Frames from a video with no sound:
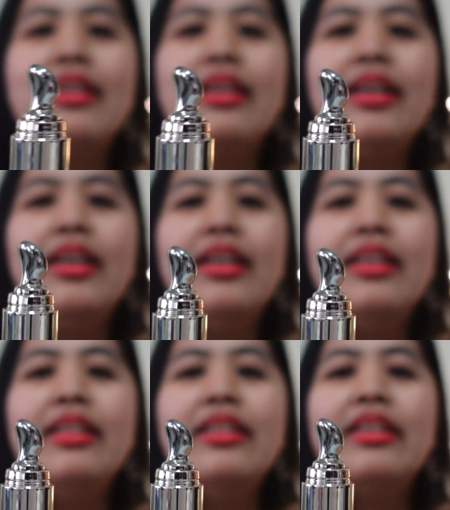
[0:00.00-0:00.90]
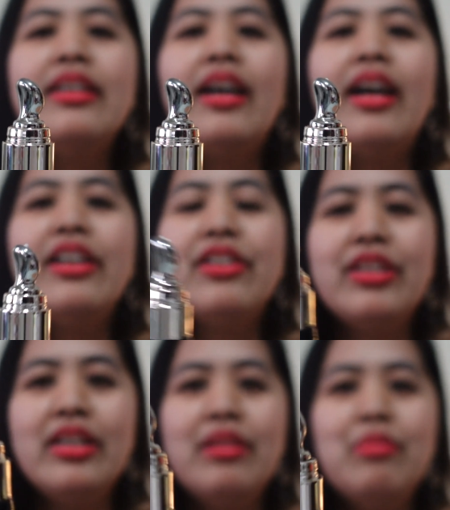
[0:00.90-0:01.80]
and the eye
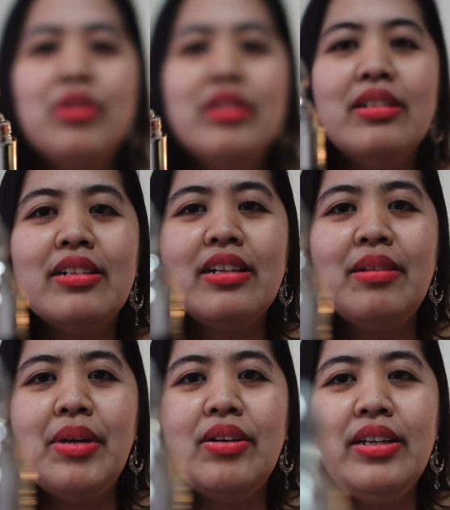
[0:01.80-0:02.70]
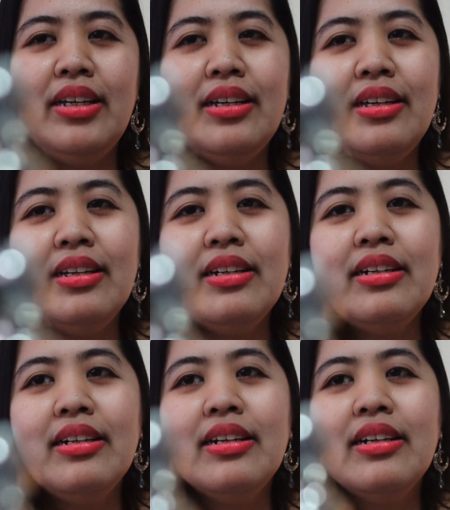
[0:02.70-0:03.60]
cream will come out here.
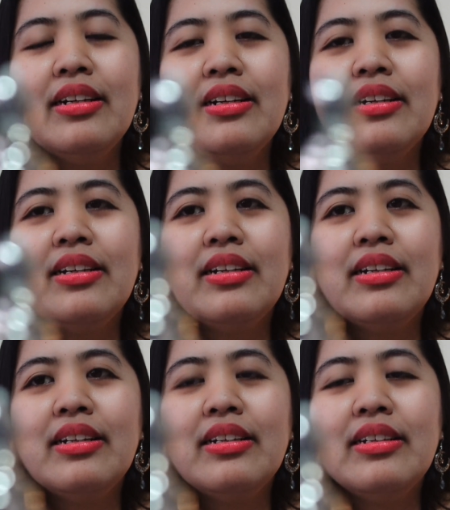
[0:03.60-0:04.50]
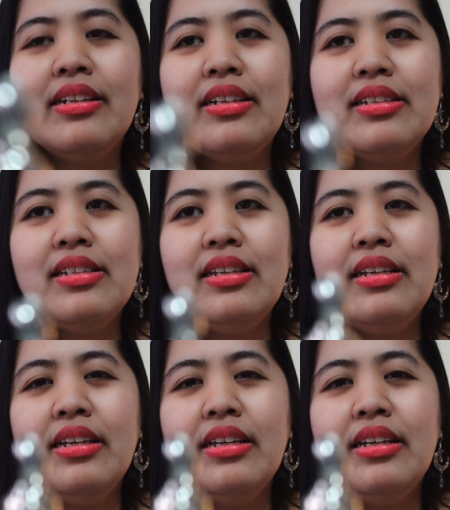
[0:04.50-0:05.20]
Let's see.